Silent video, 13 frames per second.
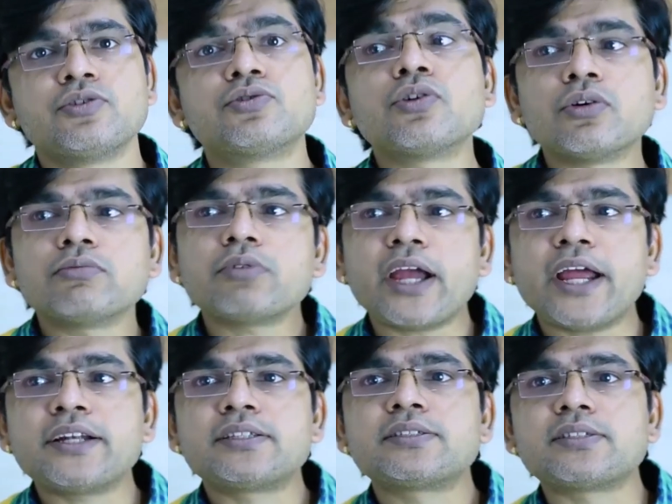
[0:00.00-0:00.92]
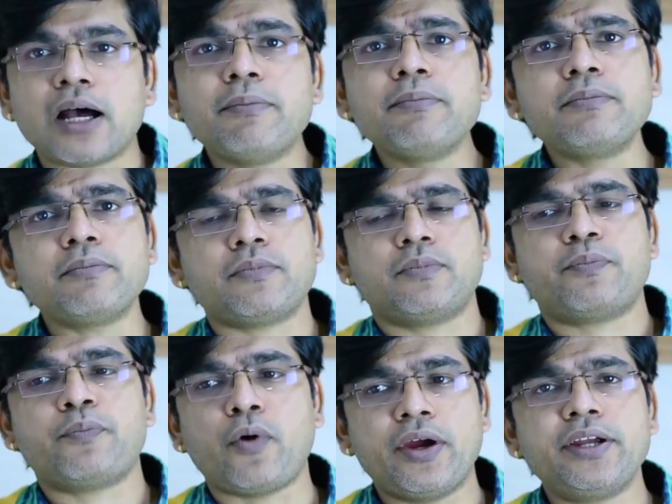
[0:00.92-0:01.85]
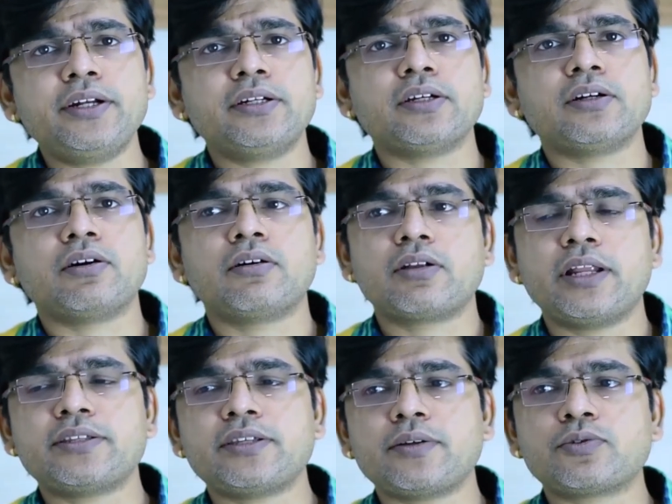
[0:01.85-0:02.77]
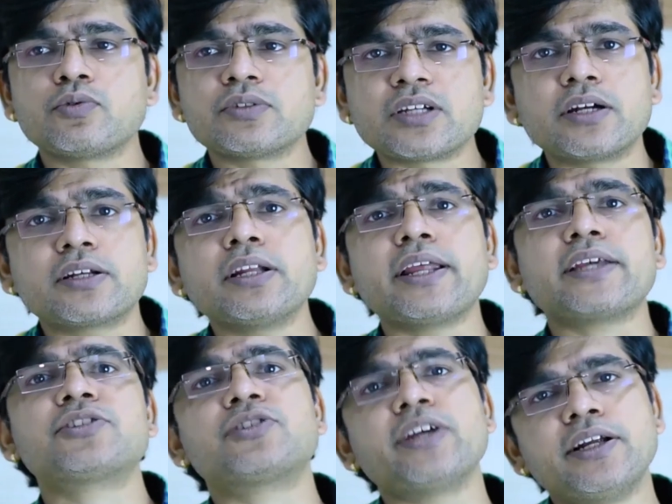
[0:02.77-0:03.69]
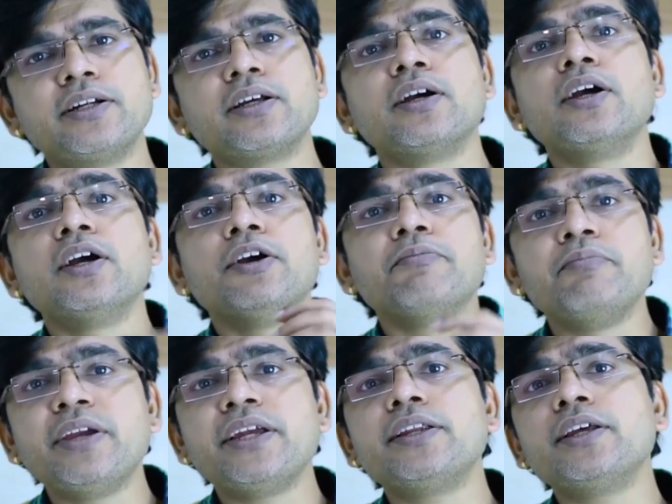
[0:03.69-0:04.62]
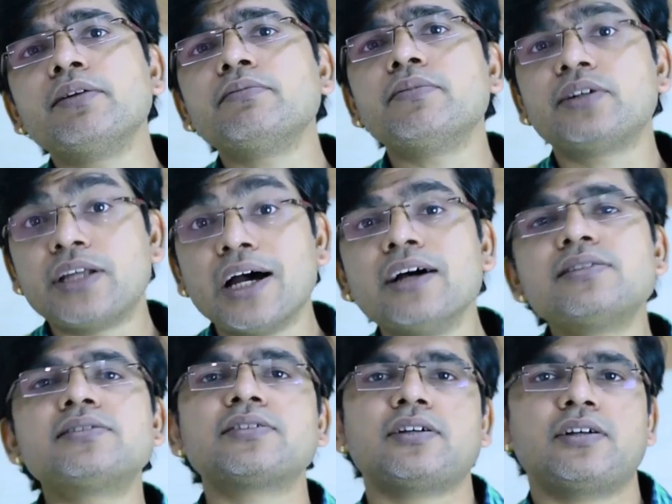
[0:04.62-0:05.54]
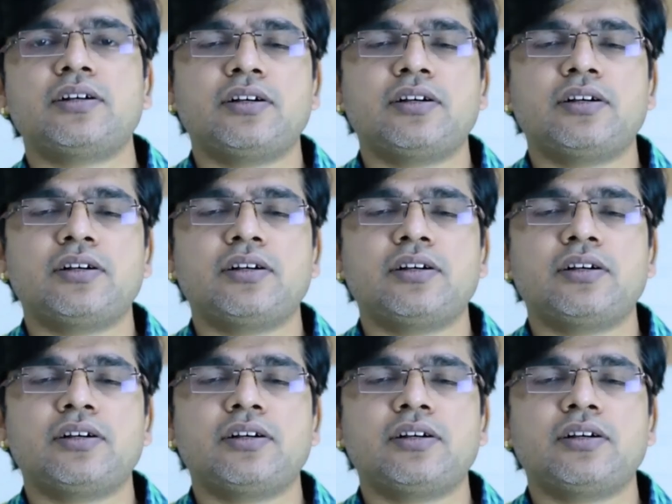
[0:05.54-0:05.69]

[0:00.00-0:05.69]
So at some point, or let's say to a certain extent, median does